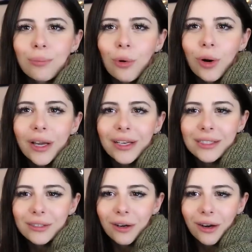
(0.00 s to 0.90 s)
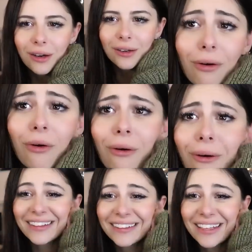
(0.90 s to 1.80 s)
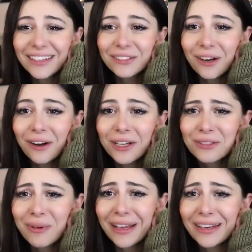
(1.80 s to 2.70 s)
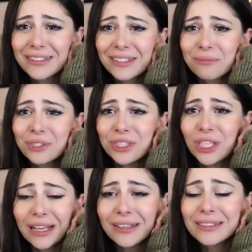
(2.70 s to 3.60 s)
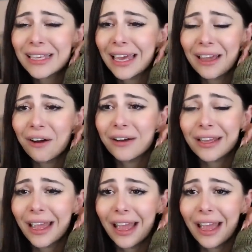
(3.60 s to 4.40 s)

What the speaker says: a boy and his dog. Oh, I think that dog is radiating some jealous, chaotic